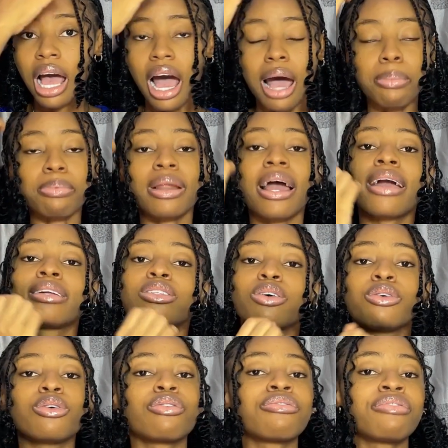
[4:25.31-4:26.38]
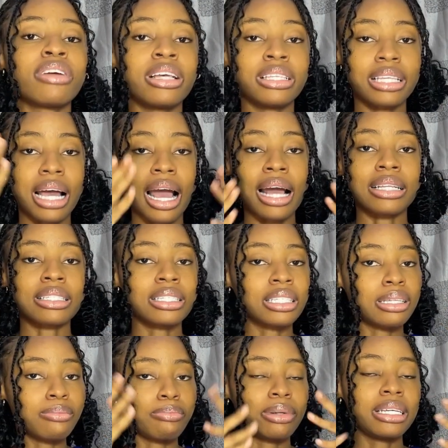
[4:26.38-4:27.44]
apply it on your face, and
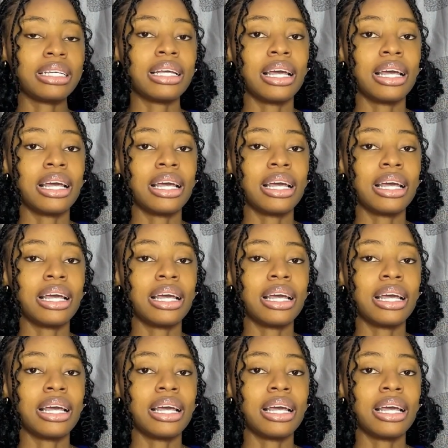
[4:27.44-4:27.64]
simply